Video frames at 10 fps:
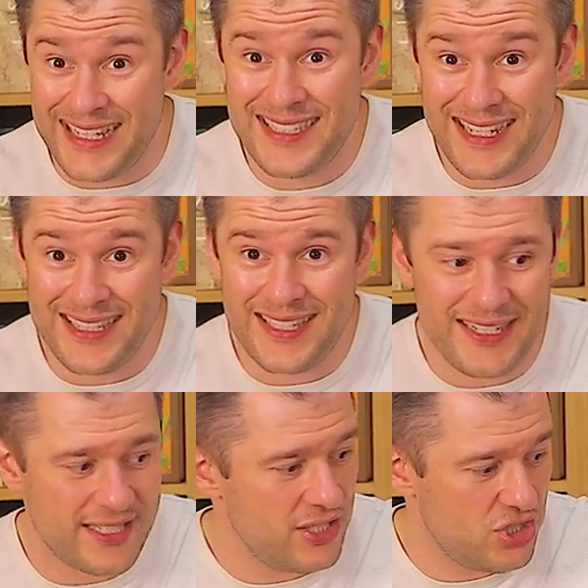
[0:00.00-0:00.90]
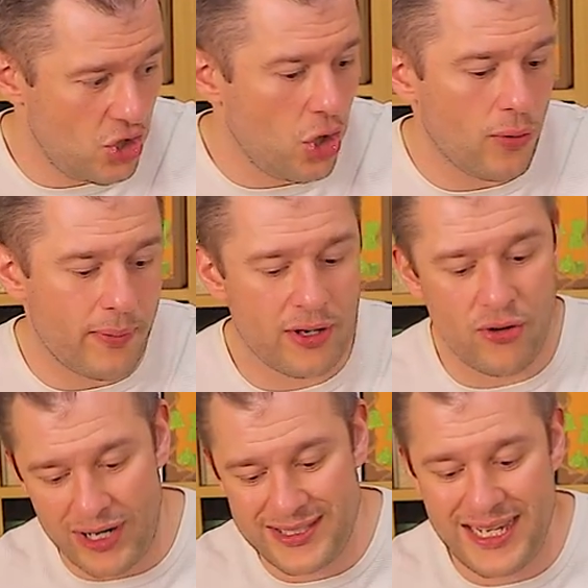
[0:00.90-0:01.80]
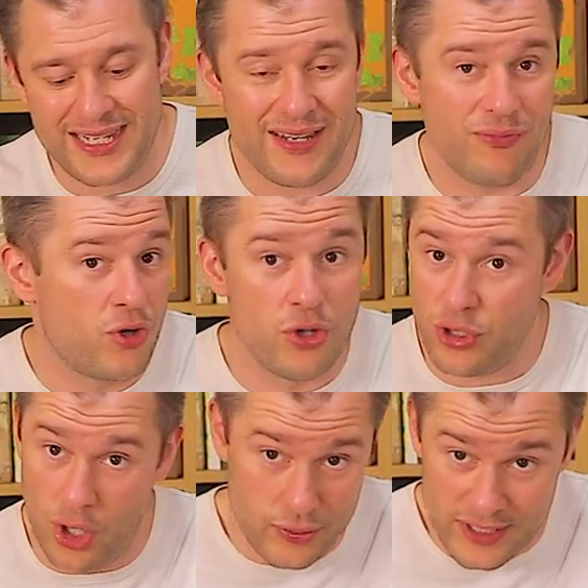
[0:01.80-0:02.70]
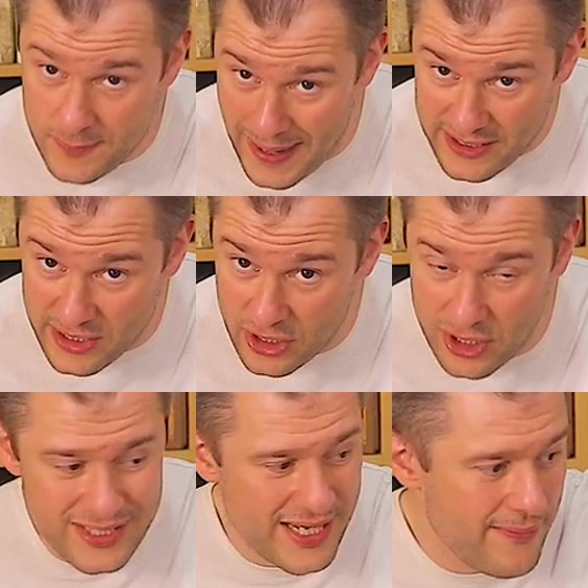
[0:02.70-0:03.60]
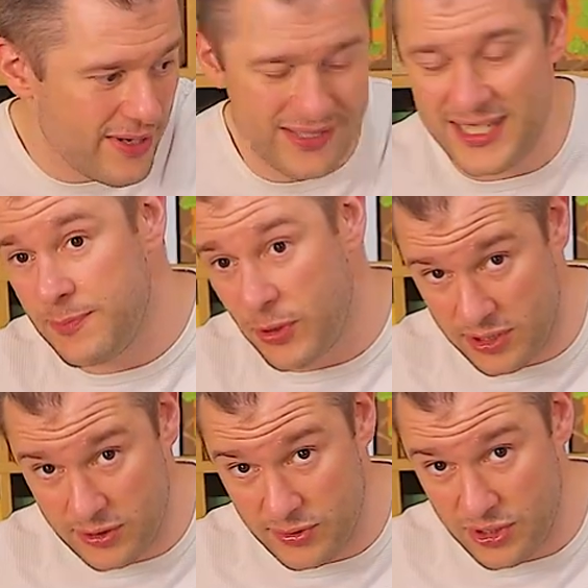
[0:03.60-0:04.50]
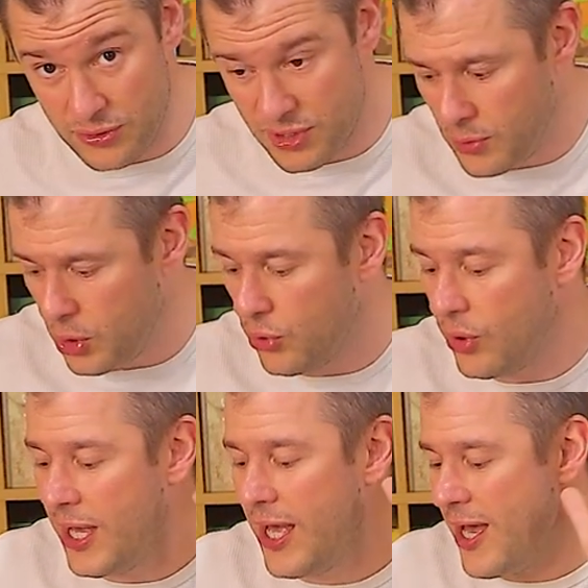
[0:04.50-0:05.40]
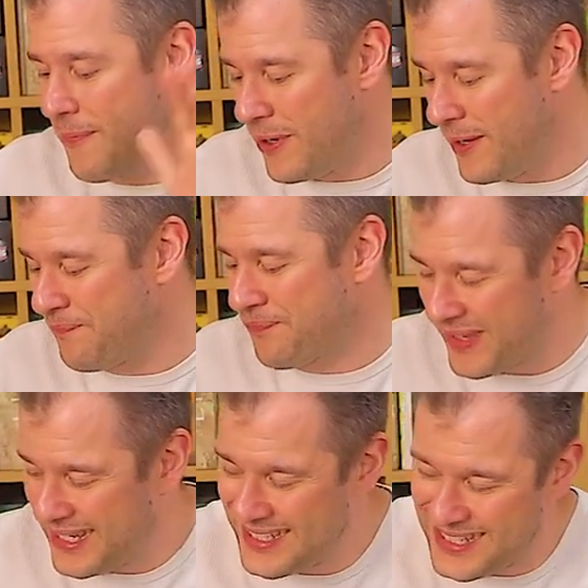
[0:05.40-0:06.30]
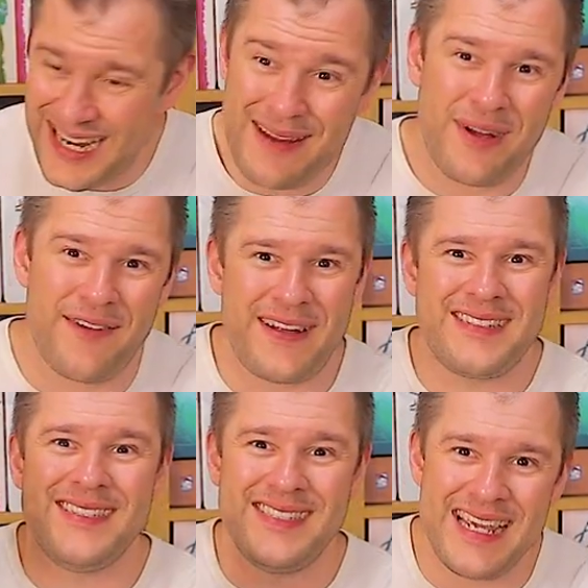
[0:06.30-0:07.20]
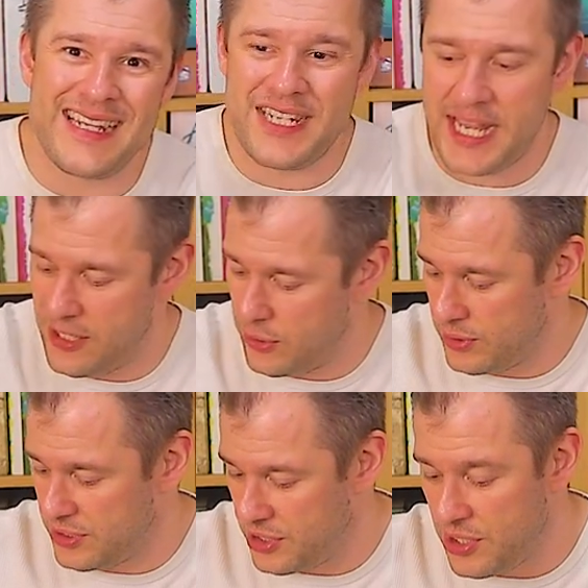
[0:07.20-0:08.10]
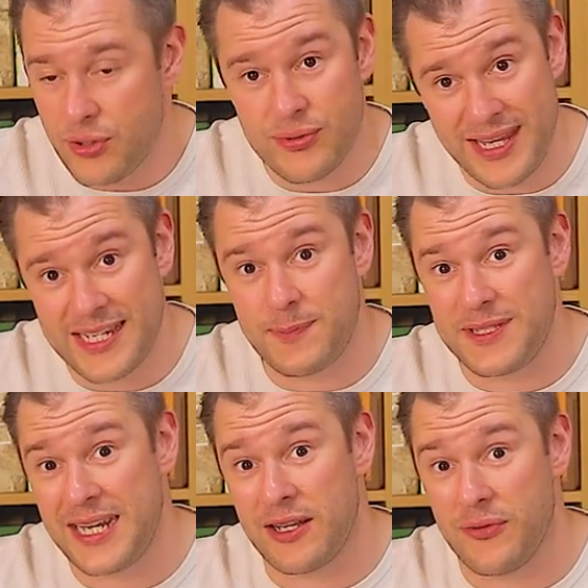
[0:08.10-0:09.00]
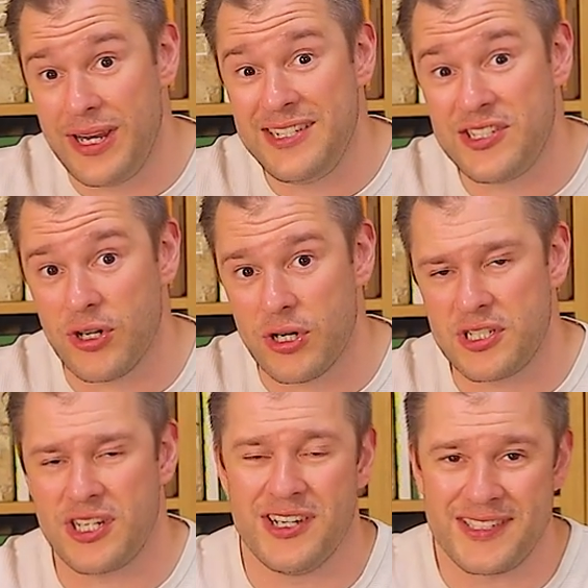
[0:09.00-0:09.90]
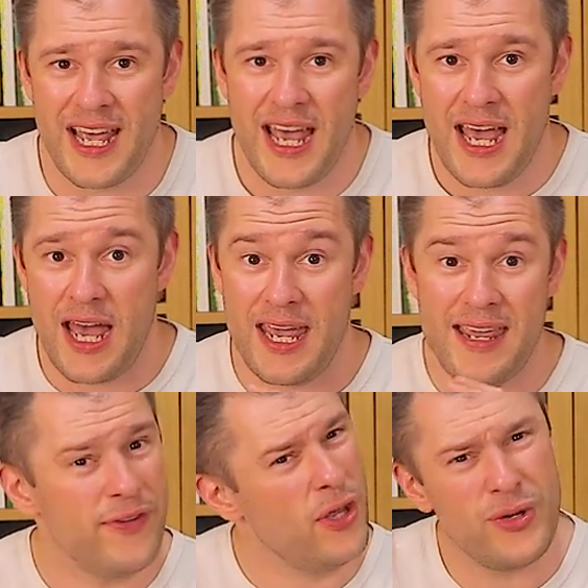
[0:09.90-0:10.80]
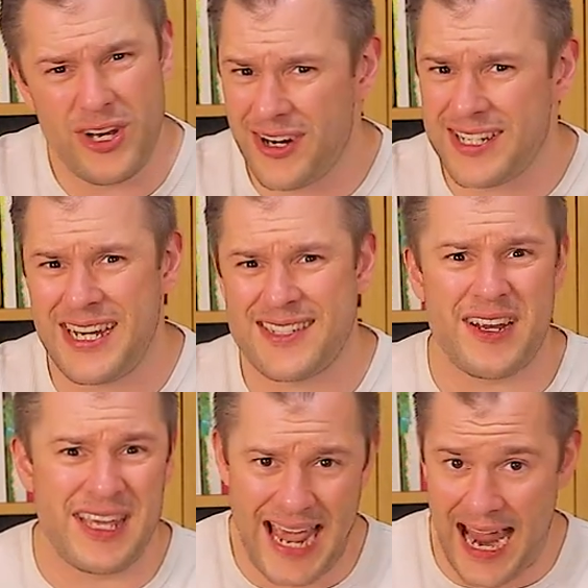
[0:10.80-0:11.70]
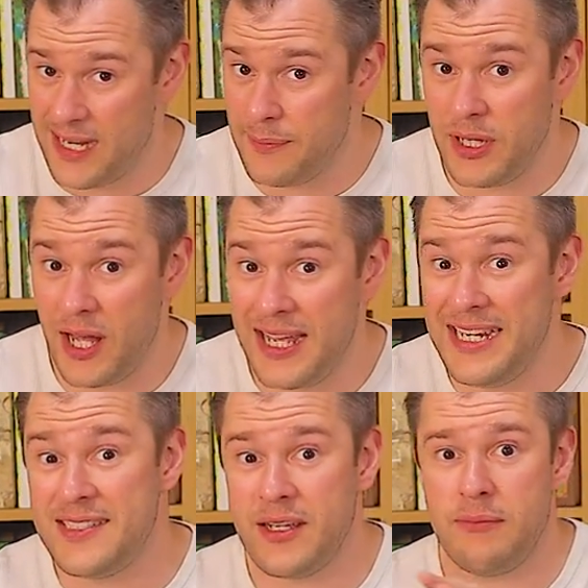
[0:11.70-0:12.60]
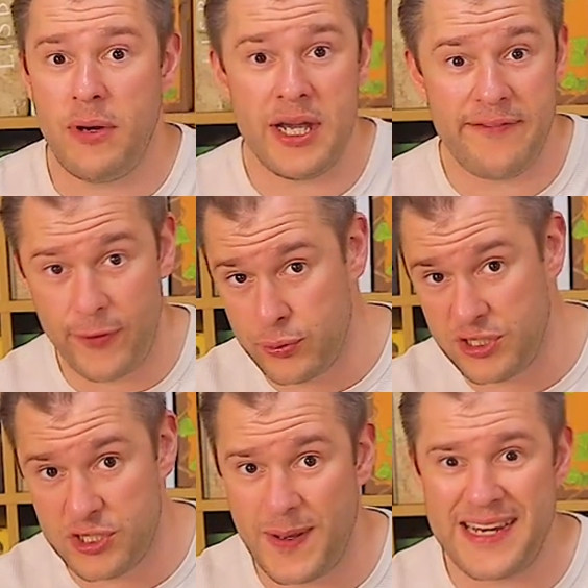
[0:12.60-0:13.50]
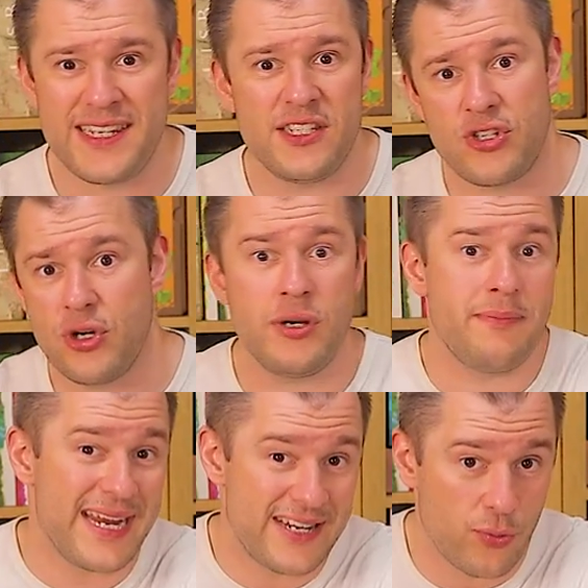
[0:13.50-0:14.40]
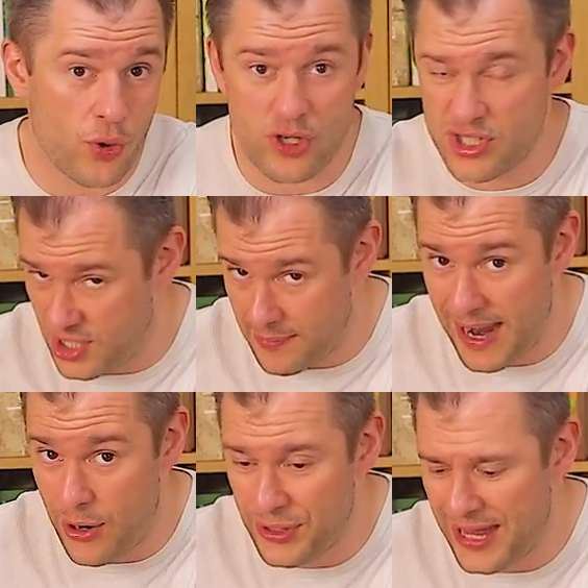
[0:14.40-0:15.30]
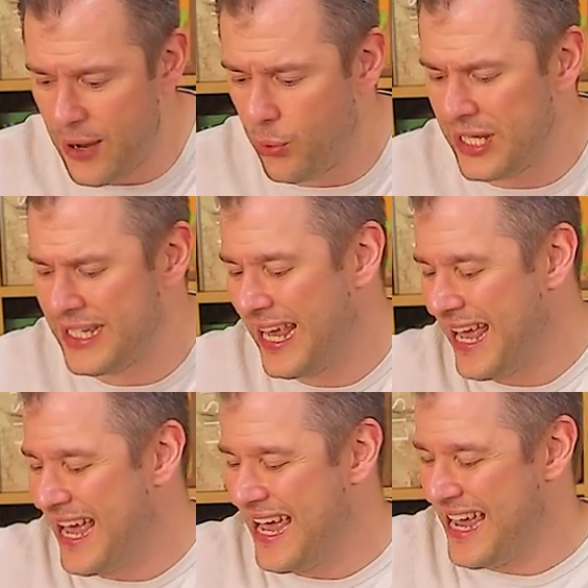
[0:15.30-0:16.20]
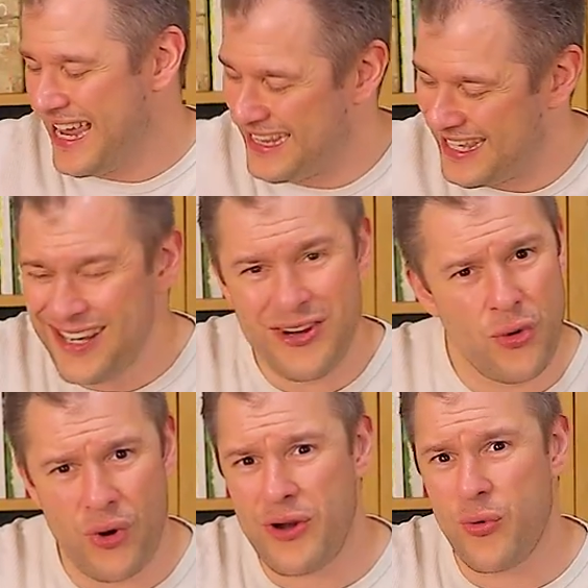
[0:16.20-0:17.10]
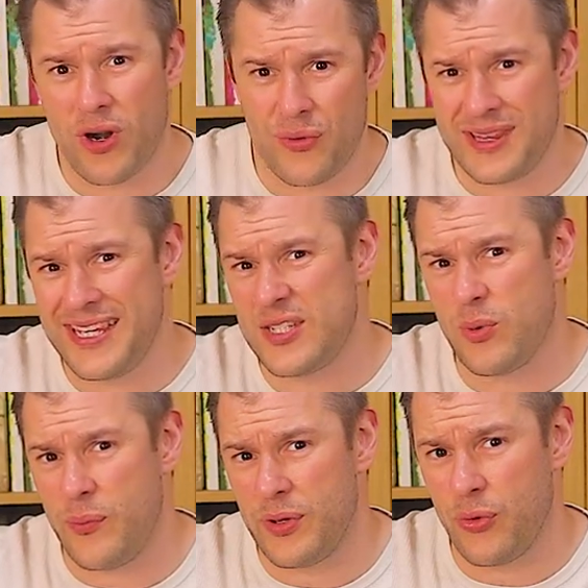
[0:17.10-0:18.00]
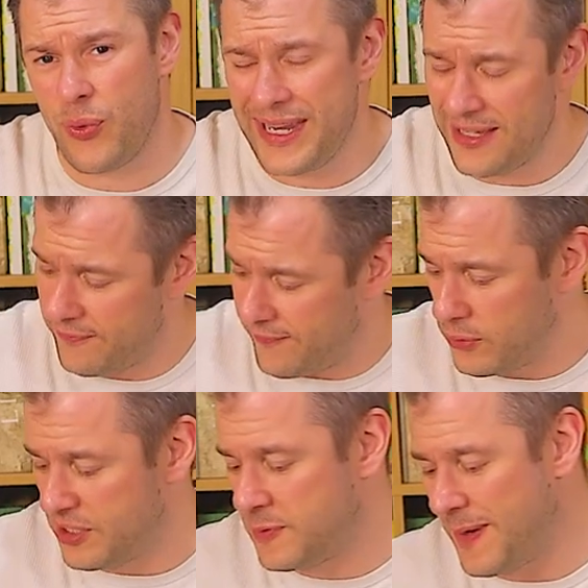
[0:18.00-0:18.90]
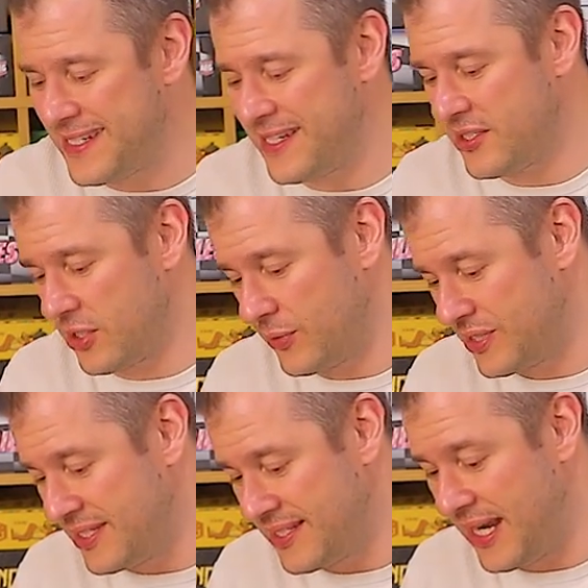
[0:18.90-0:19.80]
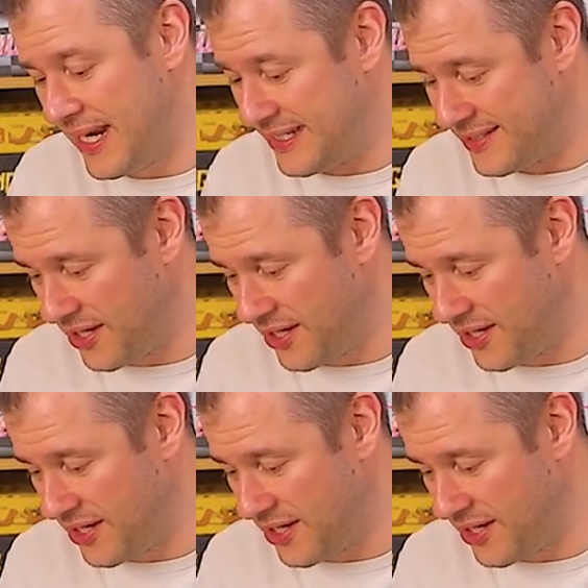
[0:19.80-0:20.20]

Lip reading: It did a decent job. Granted, it couldn't hold expansion content because these boxes were too small, but it's a shame that I've had to ditch it in order to use this particular insert, because even though with Architects I cannibalized my folded space insert and made it work somehow with that one, it didn't quite work with this one with the way that the folded space insert was designed.